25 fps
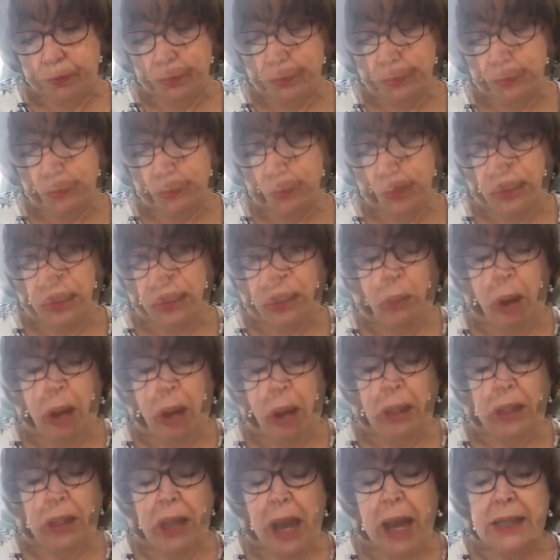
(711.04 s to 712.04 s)

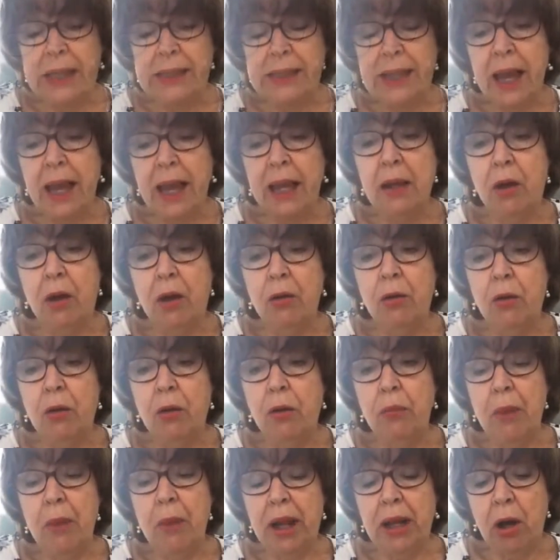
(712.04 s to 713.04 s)
Well, yes, I got
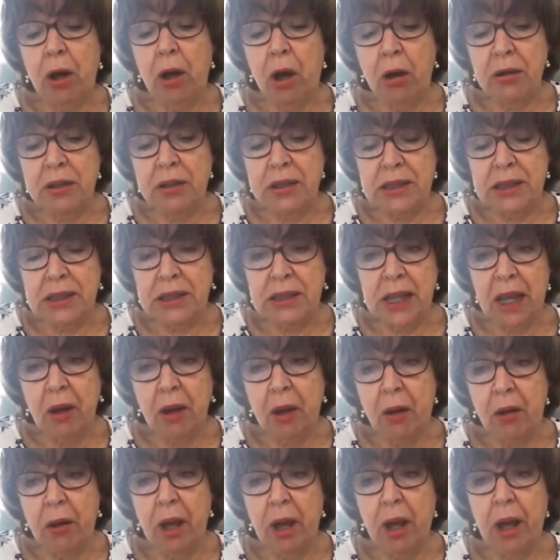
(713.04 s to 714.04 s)
all my costs. I
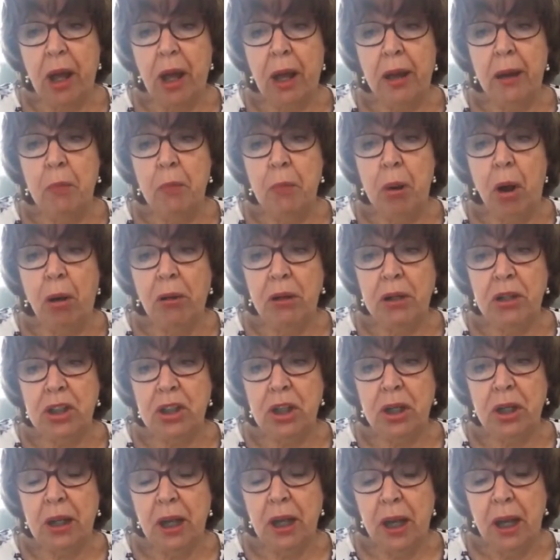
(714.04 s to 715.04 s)
got an
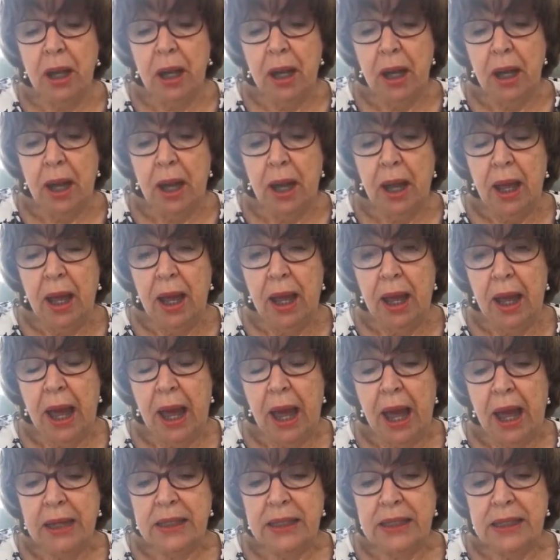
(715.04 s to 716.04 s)
apology,
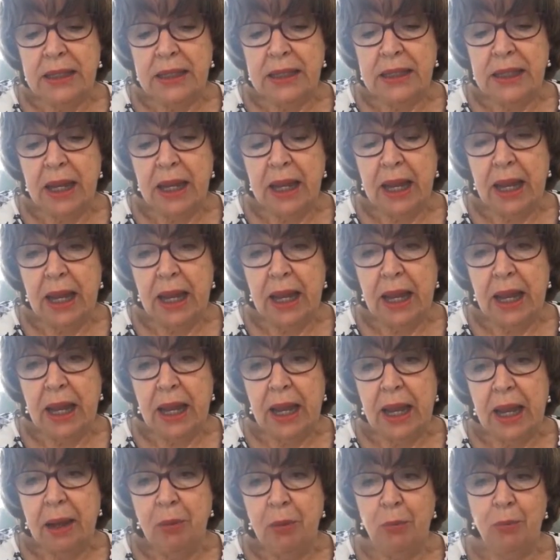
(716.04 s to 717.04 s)

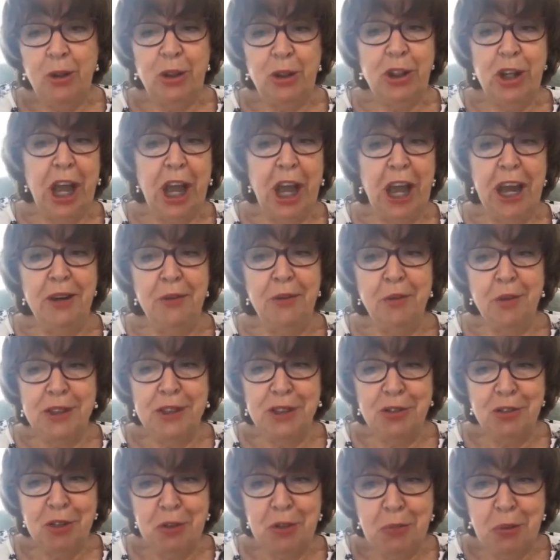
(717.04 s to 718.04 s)
which again
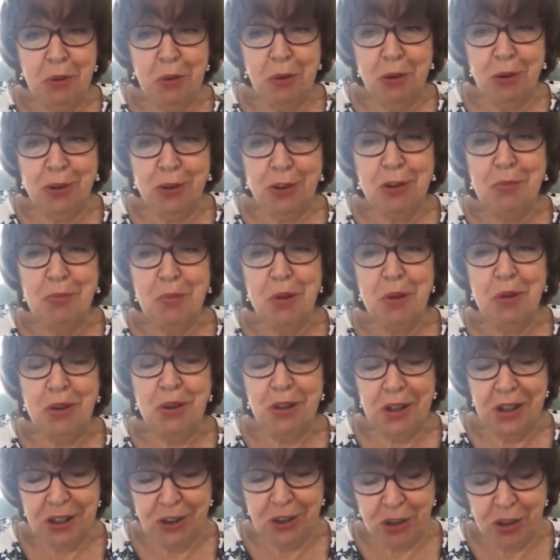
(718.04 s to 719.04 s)
wasn't reported, but
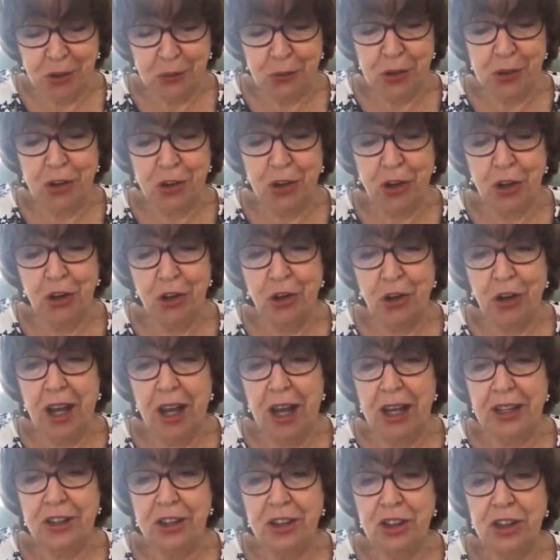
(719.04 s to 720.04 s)
the Jewish Chronicle
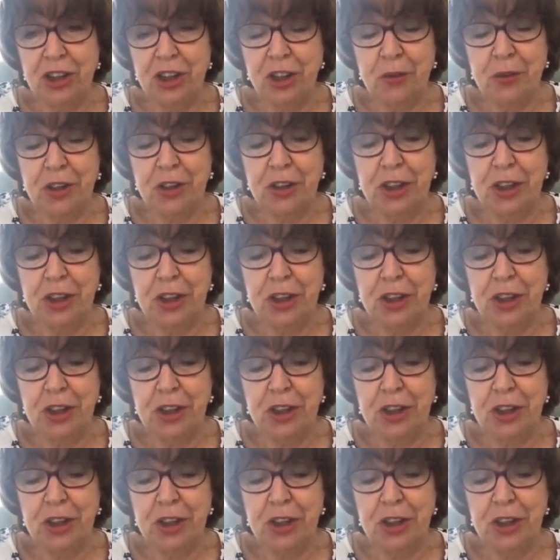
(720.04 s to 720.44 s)
had to do it,